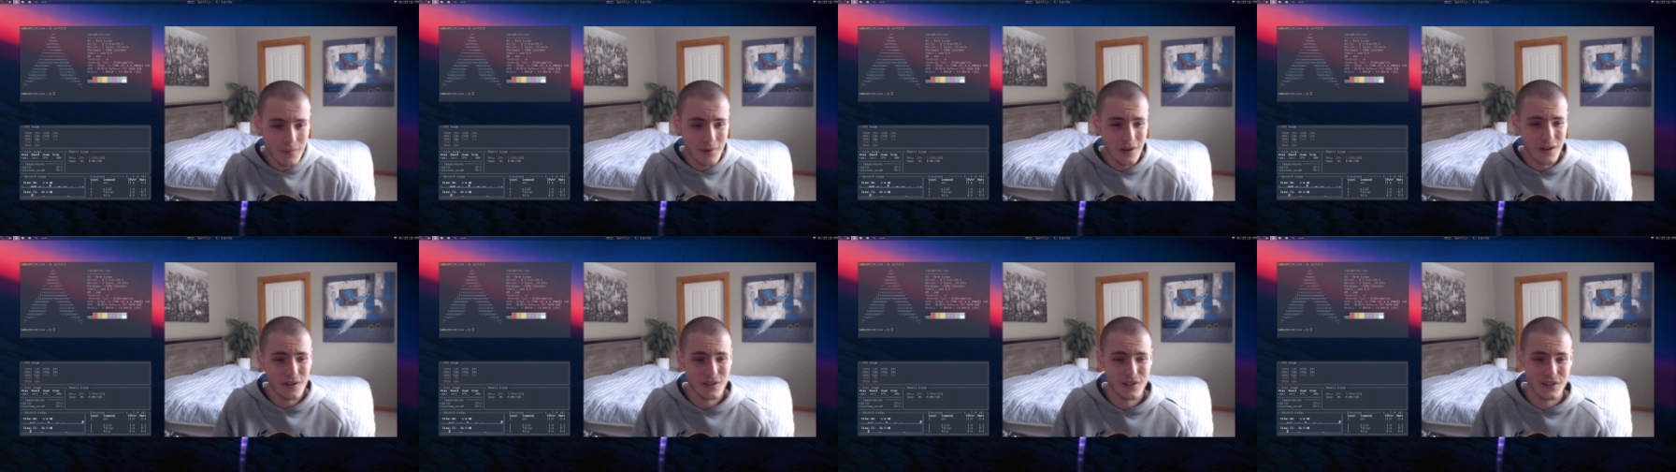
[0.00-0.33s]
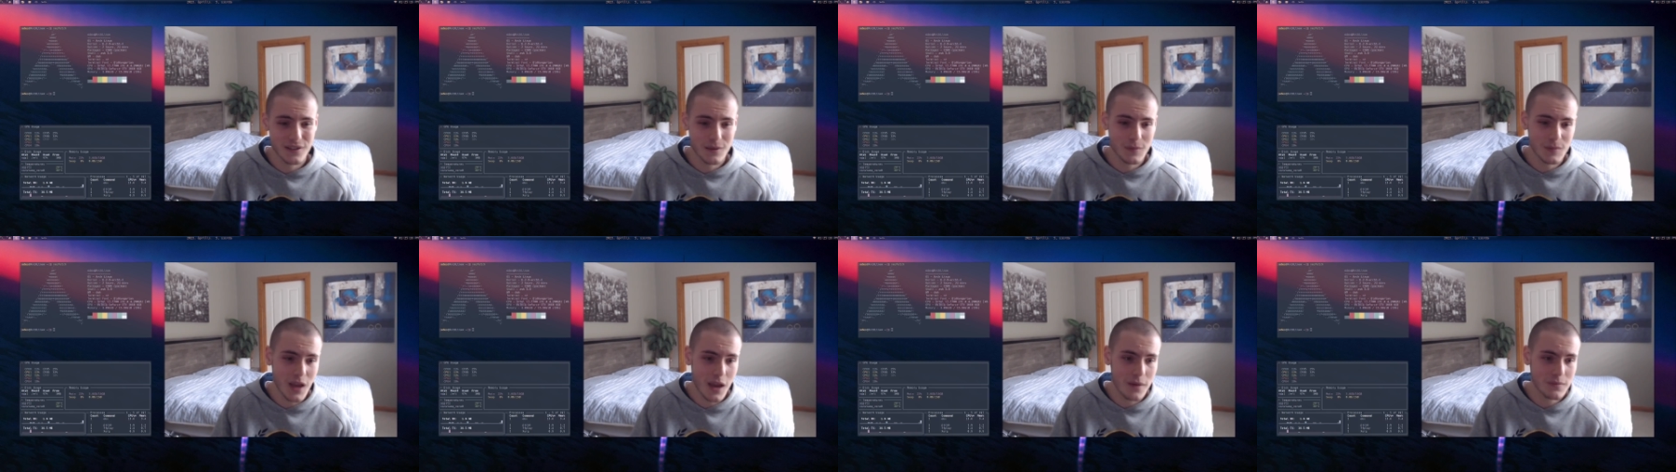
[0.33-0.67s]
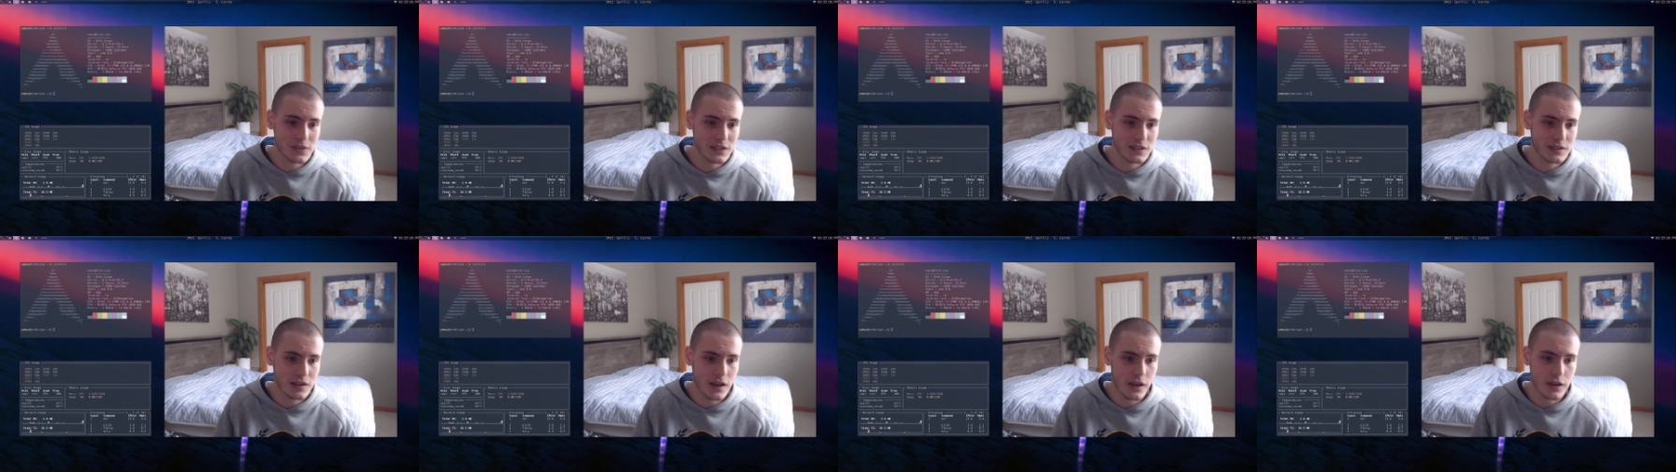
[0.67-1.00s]
sometimes
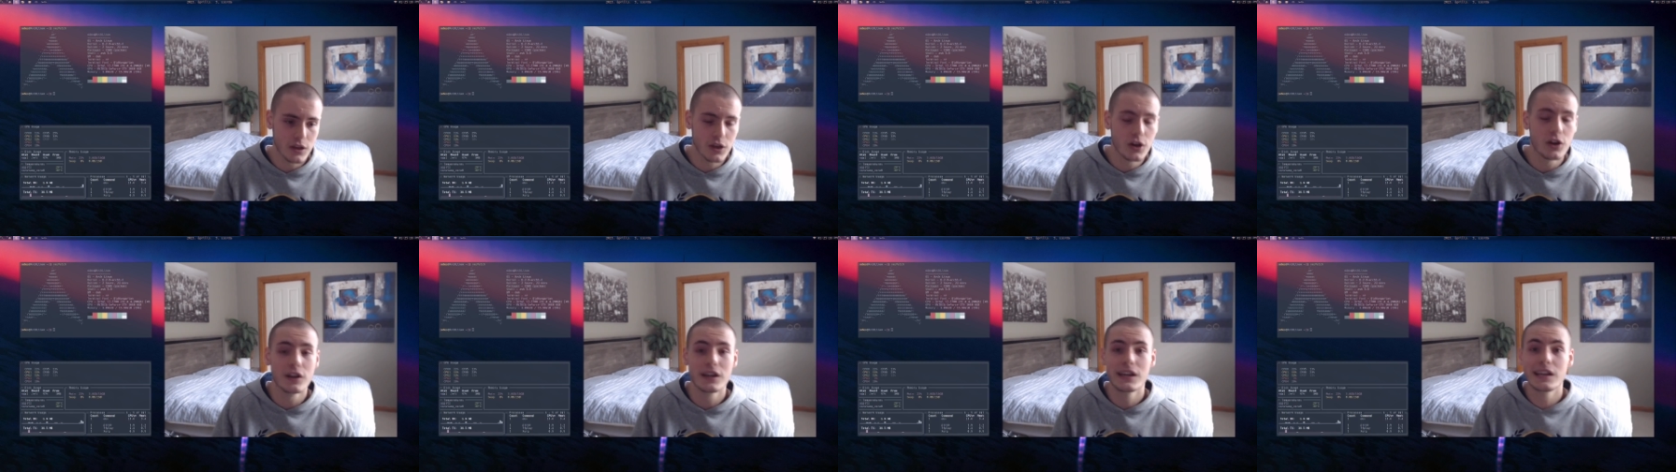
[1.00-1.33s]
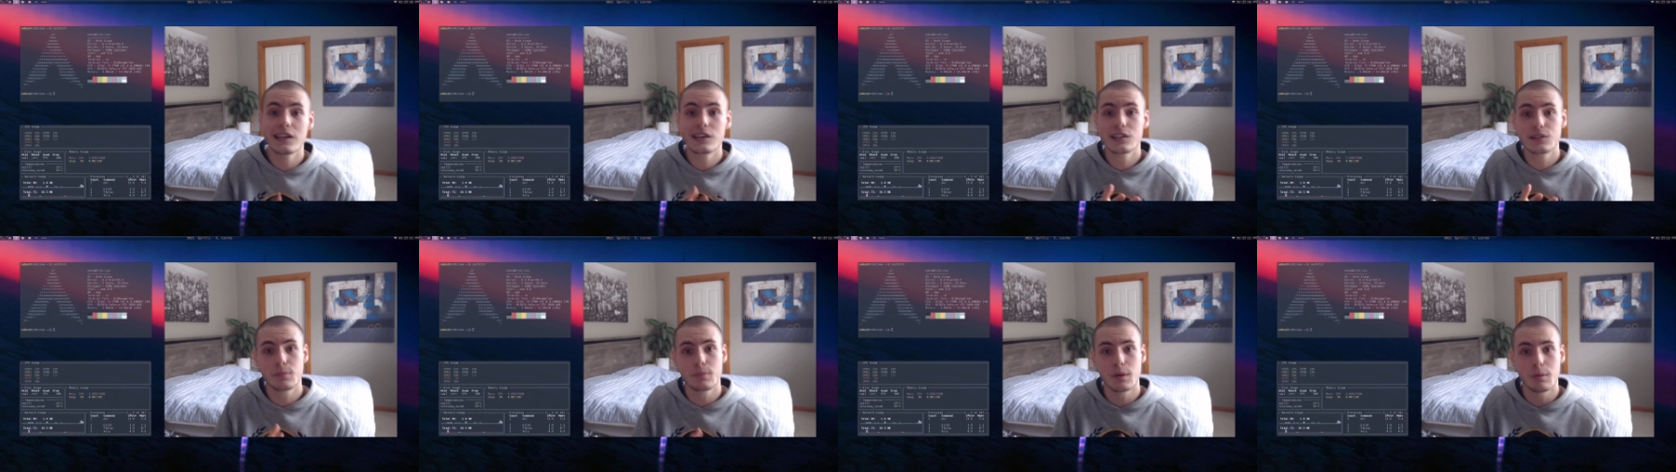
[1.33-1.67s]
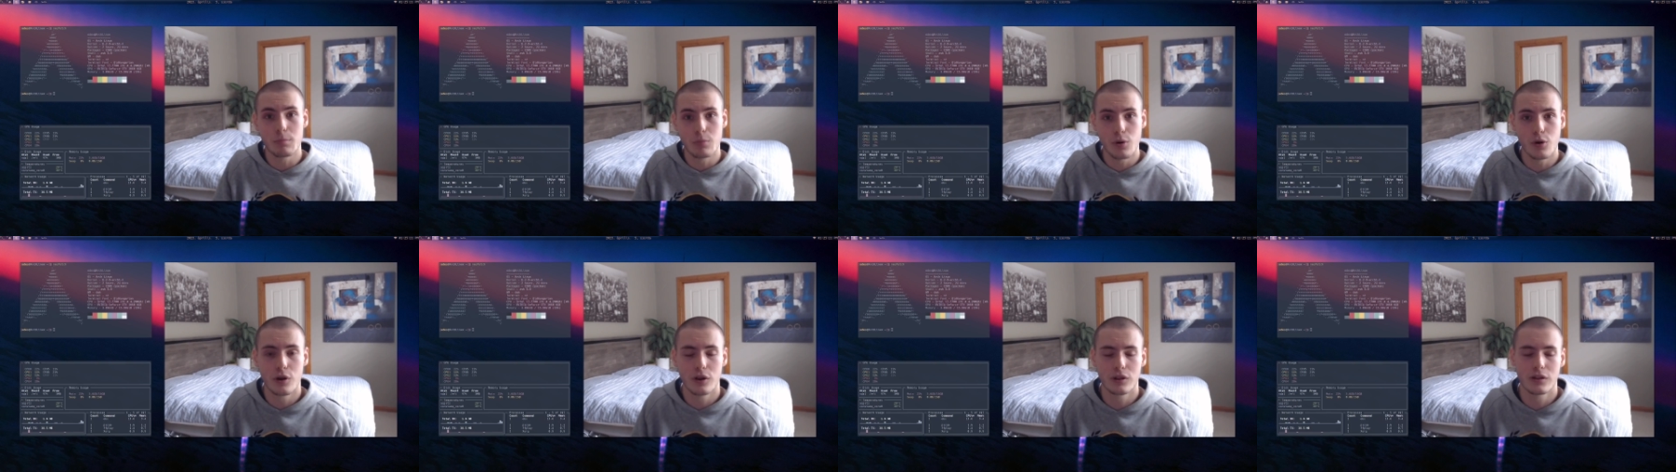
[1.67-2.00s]
it's like you know it is a bit
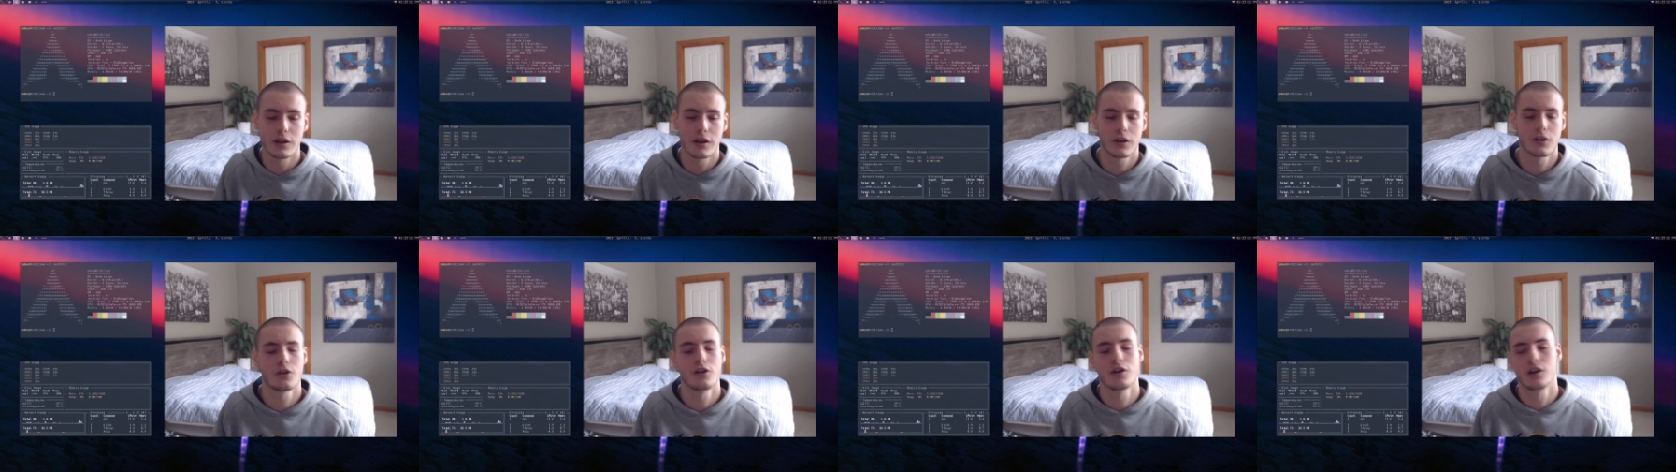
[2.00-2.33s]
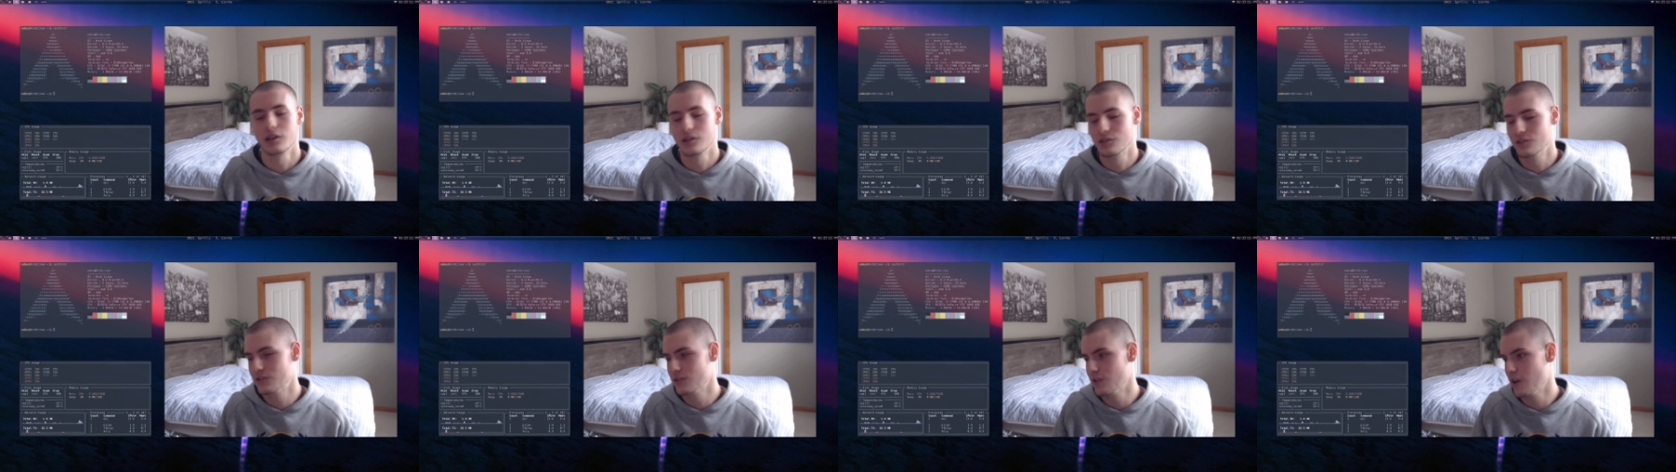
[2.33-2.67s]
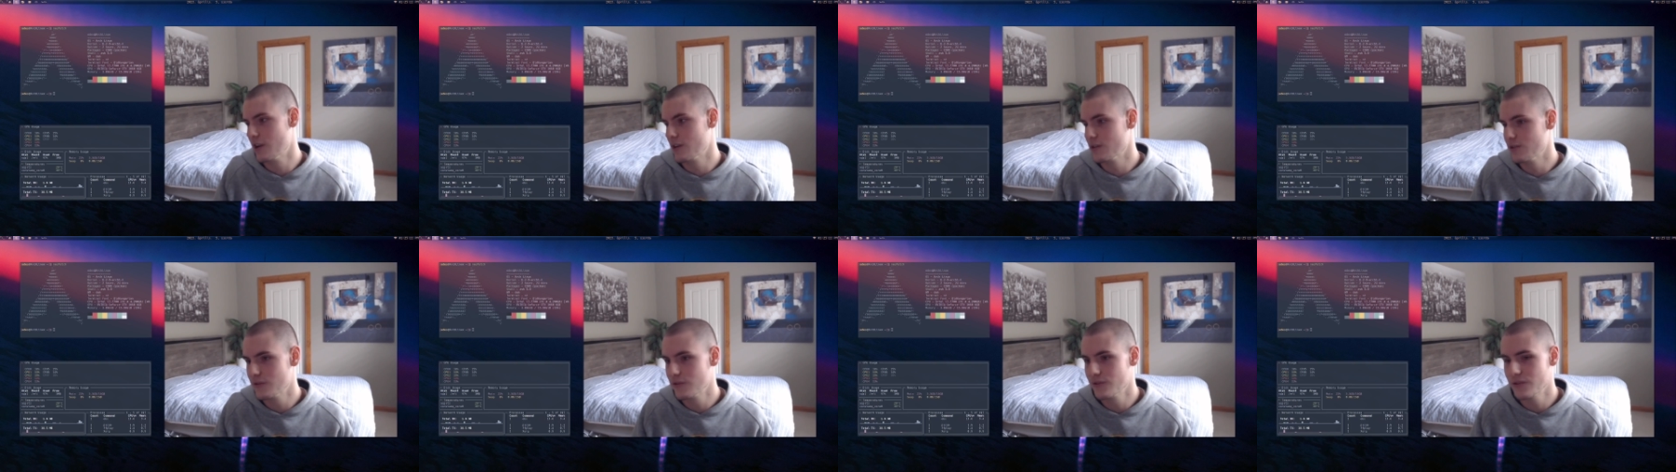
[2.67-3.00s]
boring like oh just, i
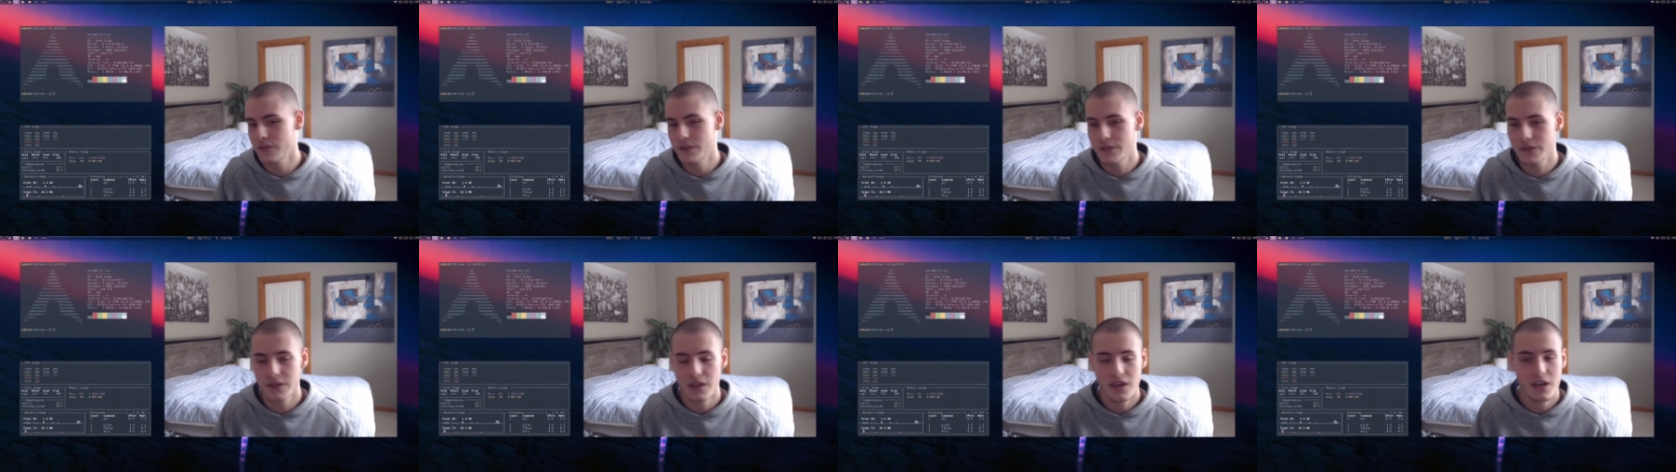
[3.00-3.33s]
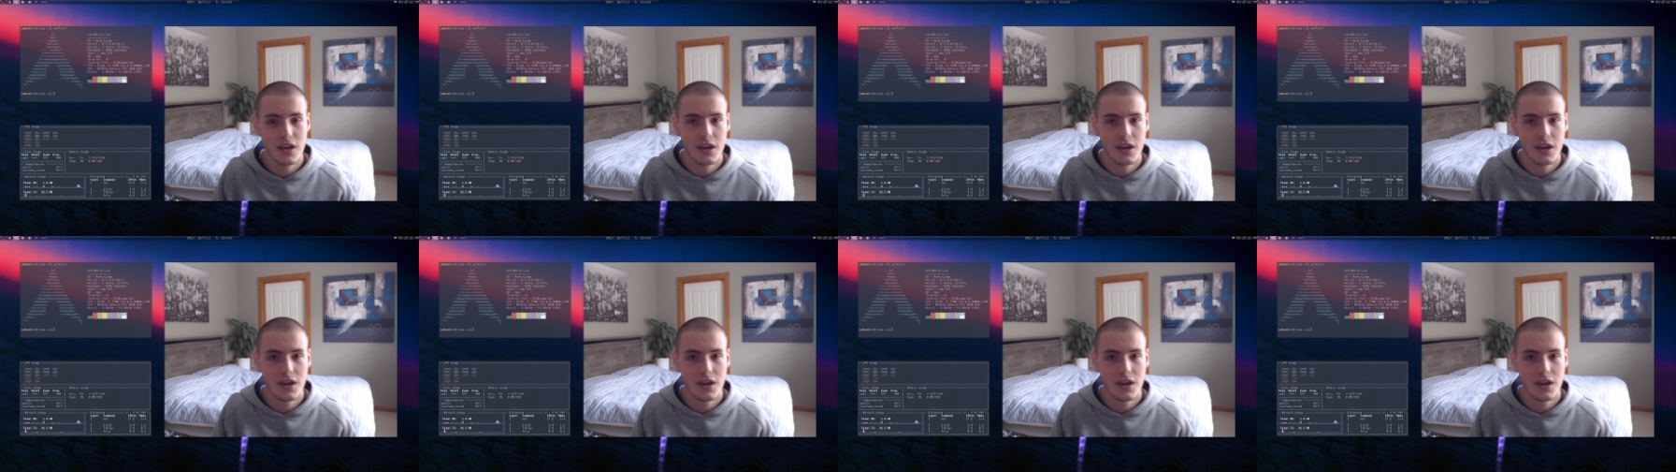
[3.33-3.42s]
know this